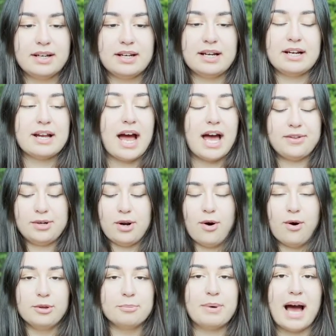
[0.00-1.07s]
gathering
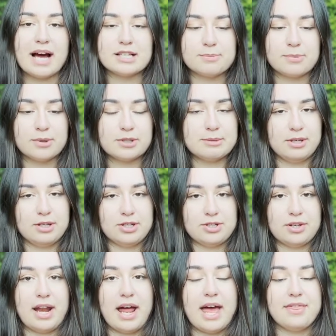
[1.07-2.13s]
all the passports, making
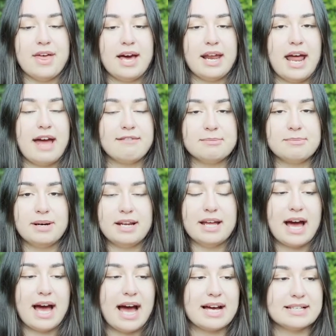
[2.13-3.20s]
sure that everybody
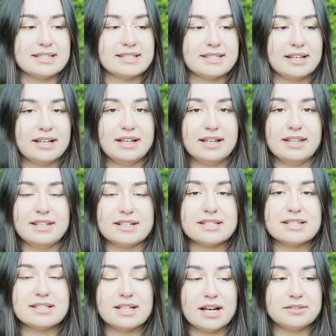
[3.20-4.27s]
has their
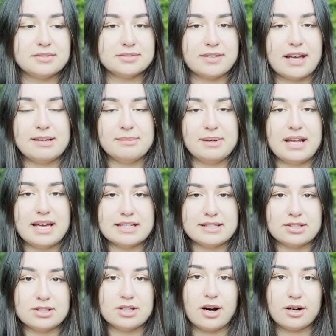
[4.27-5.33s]
stuff, everybody has
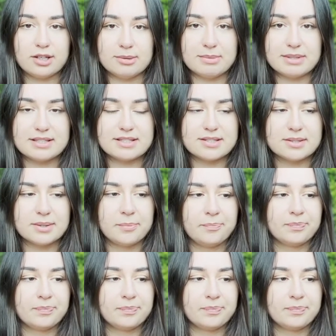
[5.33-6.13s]
their documents.